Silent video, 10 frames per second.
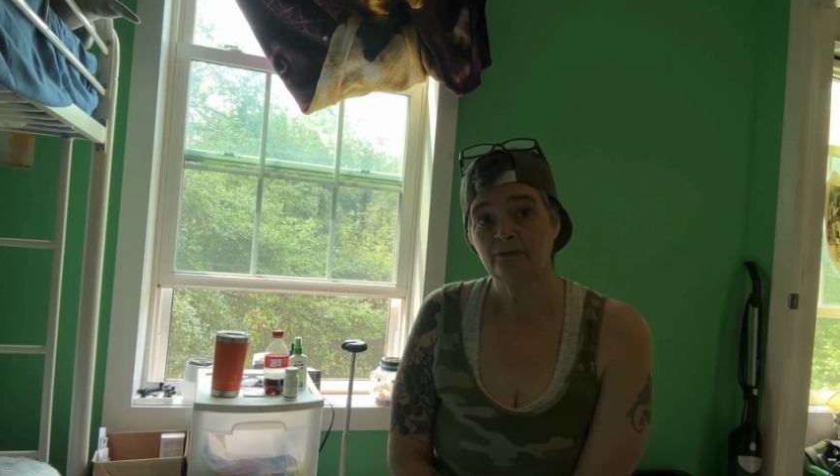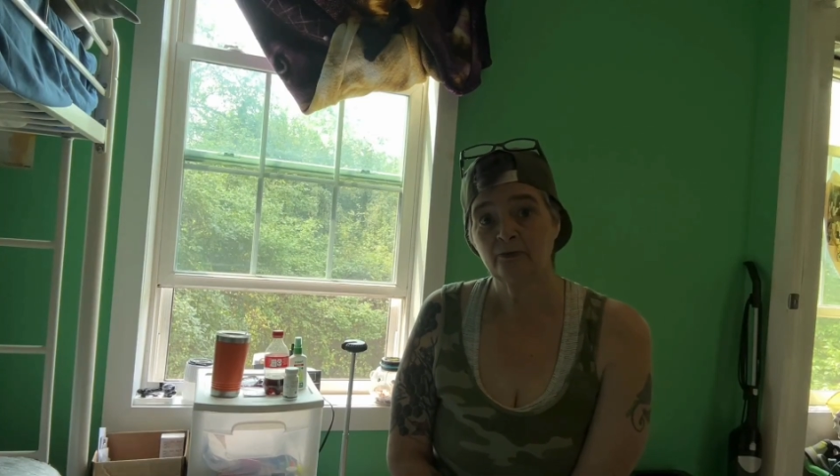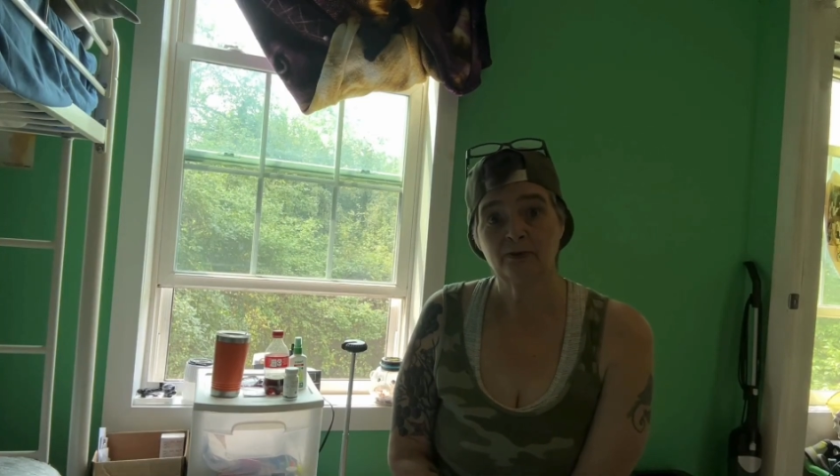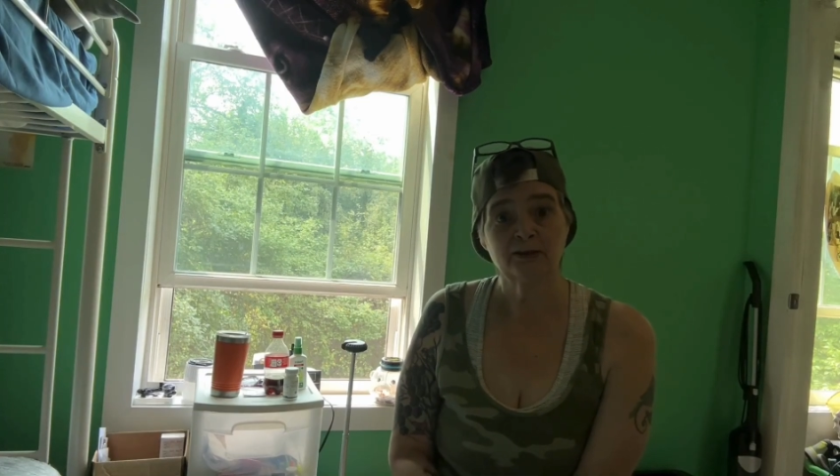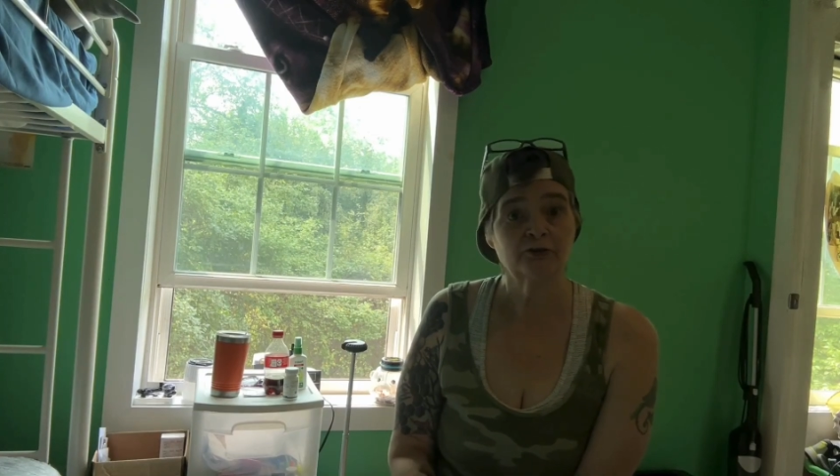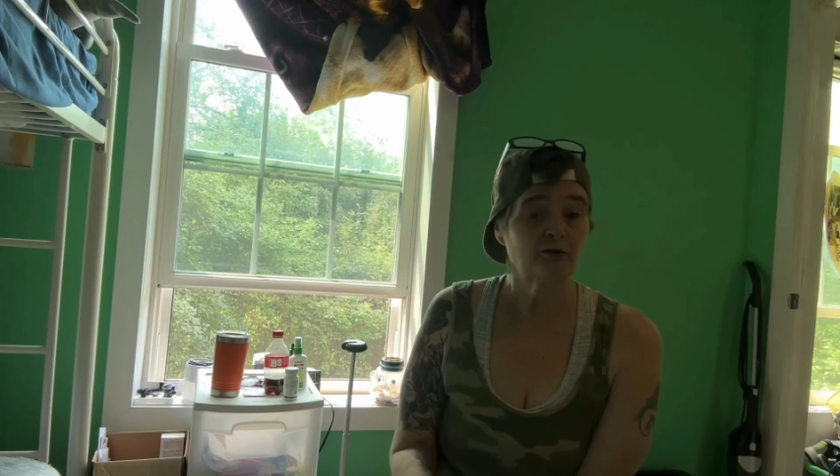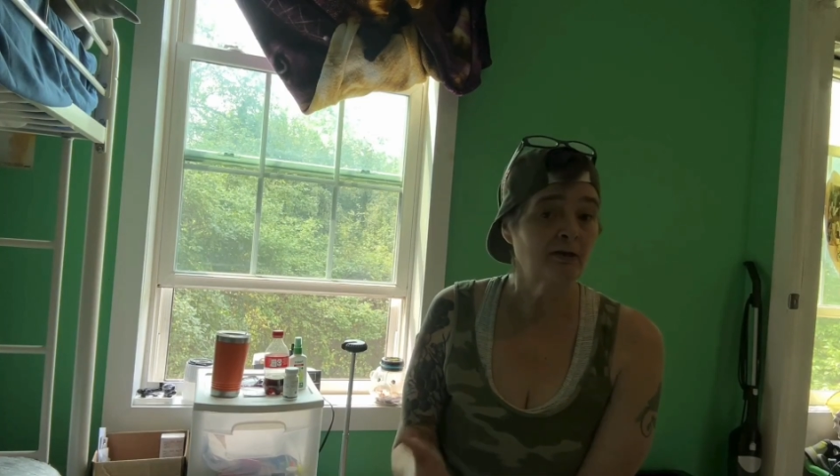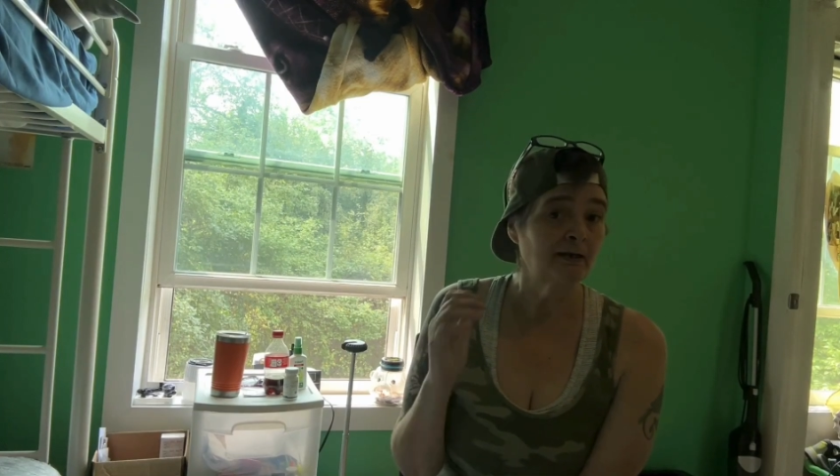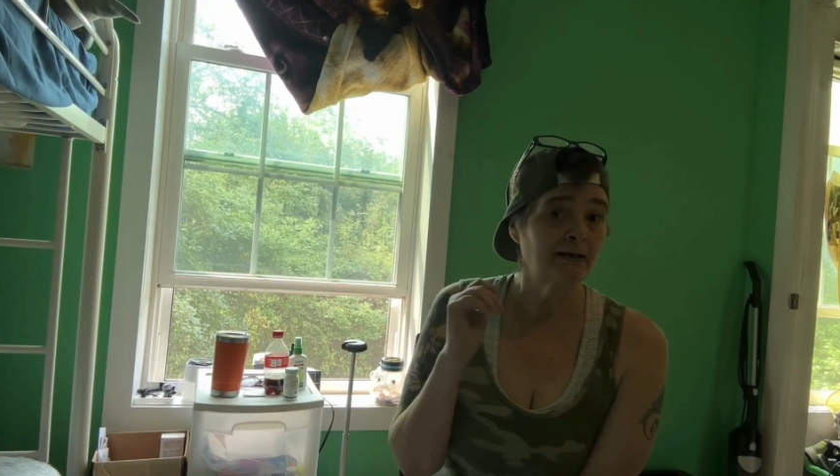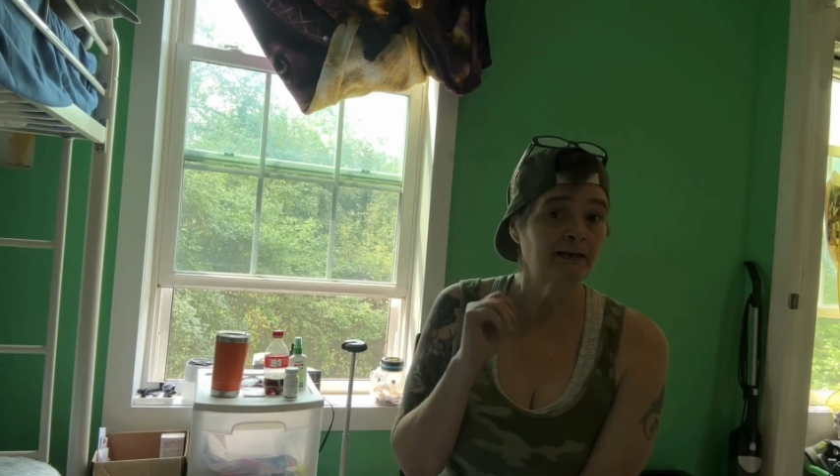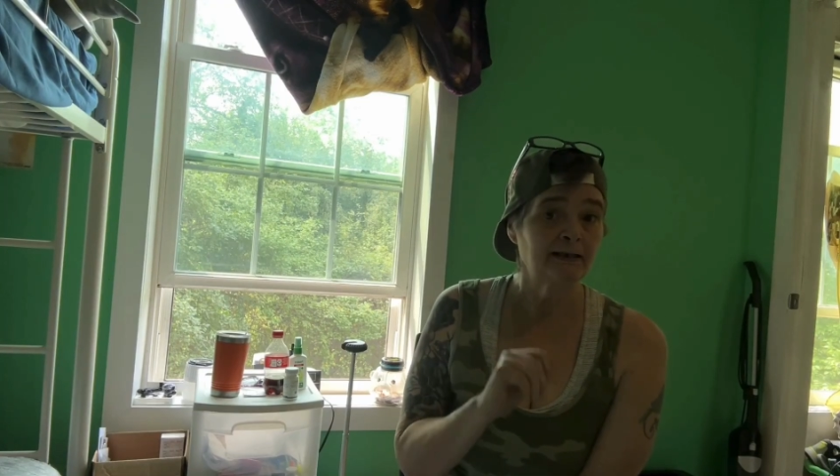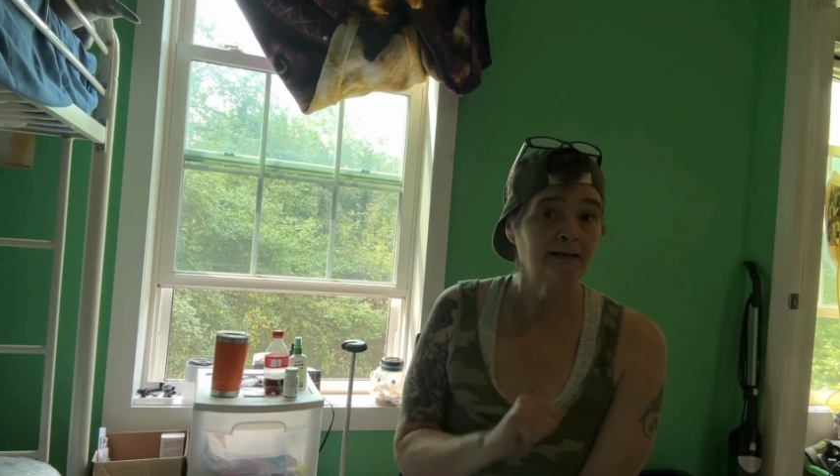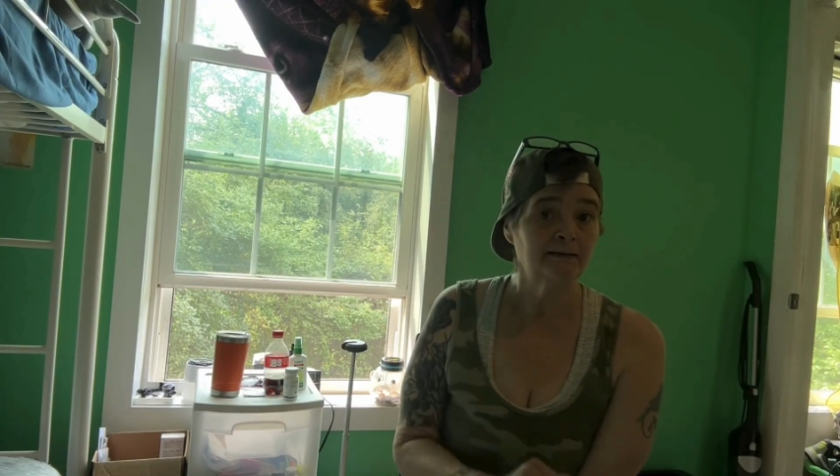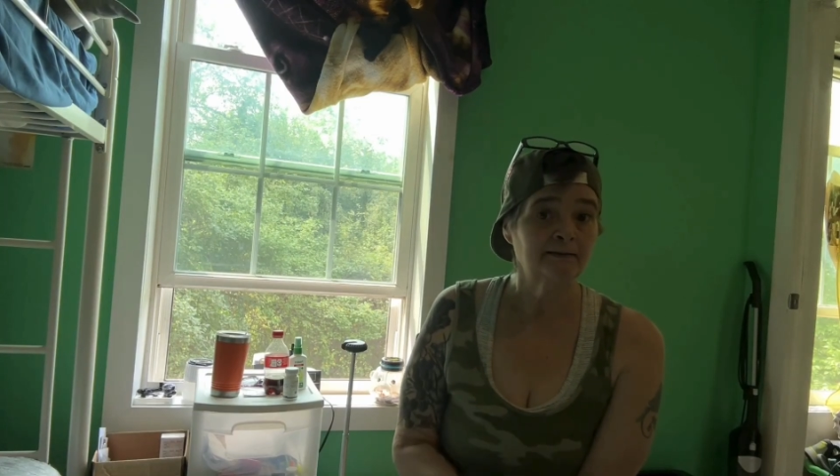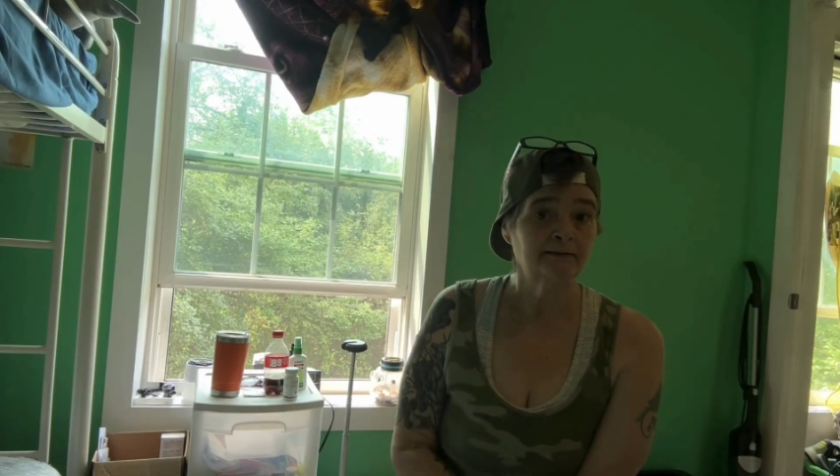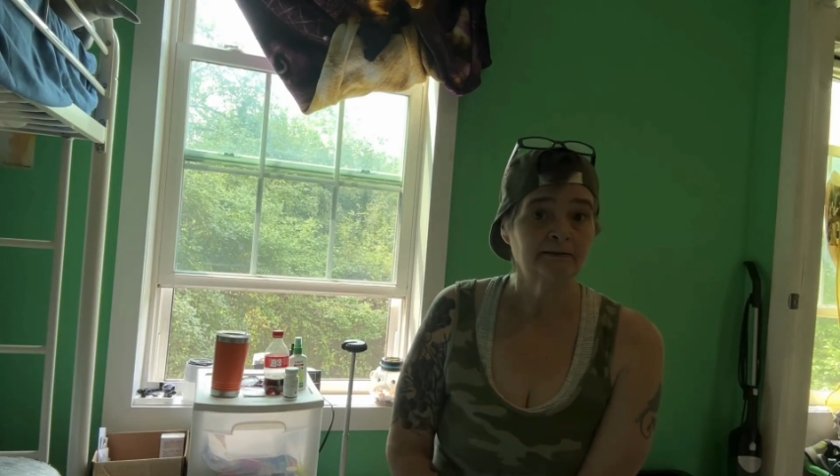for restaurant ideas.